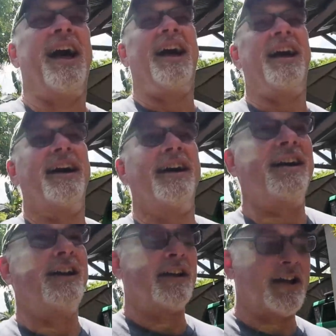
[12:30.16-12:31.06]

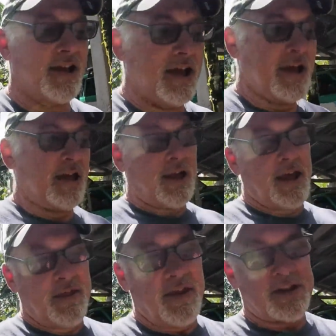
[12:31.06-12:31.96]

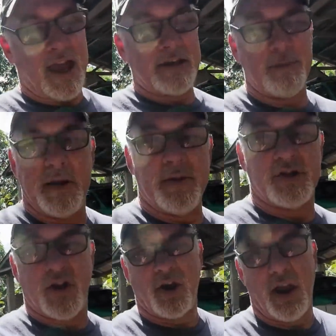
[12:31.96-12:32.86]
This guy did meet
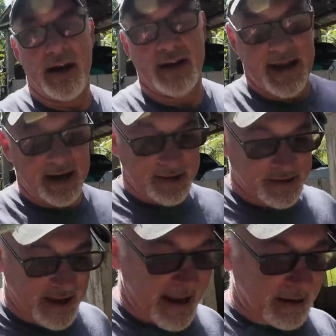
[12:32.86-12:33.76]
this girl on a
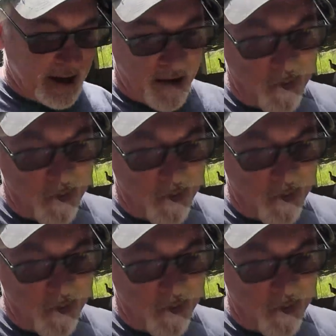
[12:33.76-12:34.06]
dating site,